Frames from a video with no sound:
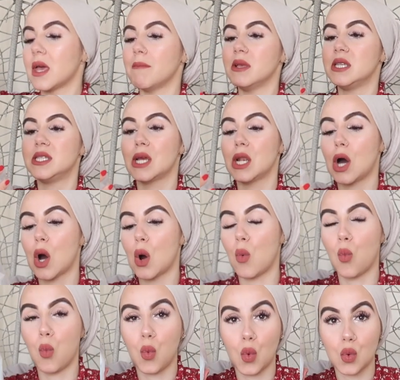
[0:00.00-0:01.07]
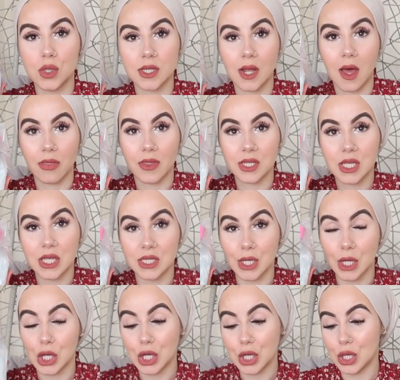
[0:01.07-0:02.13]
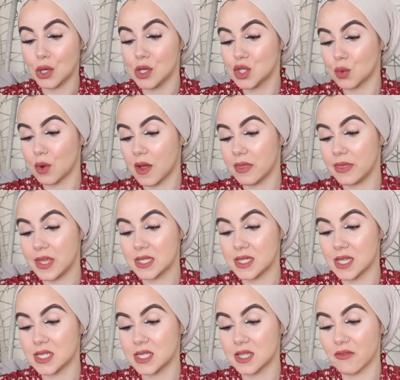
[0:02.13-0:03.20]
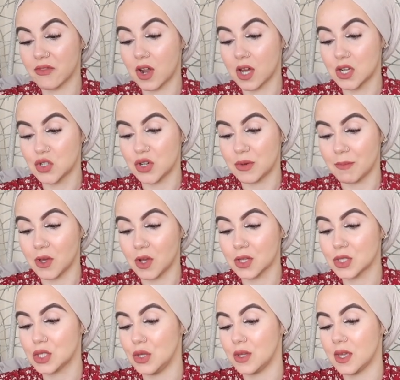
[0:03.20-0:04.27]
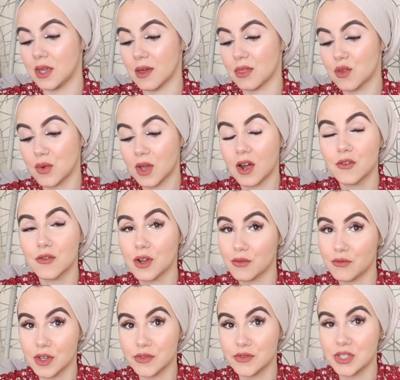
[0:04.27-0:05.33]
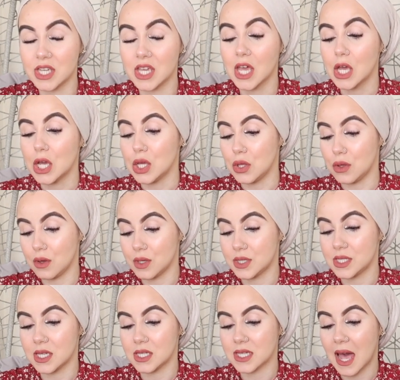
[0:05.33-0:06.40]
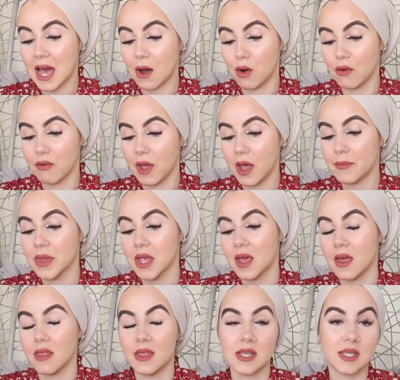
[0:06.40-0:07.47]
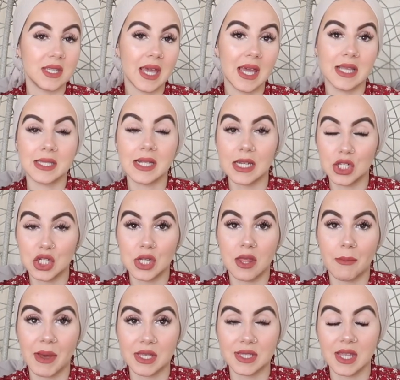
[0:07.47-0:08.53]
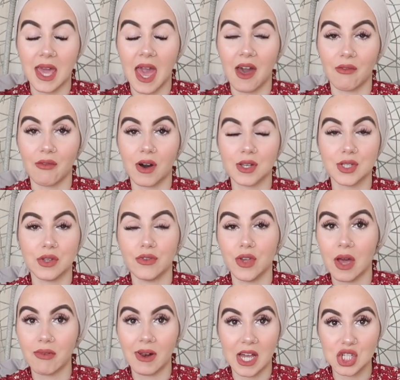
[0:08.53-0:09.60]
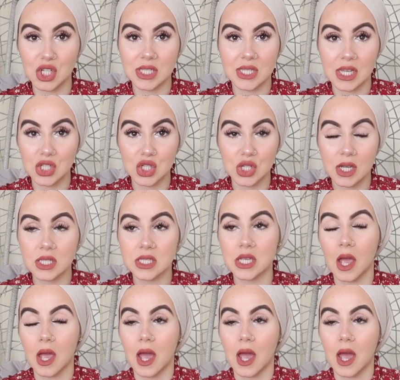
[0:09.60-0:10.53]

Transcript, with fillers: micellar water now this is a huge one this is 700 ml so you can get 350 uses out of it this is literally the best thing ever so if you have lash extensions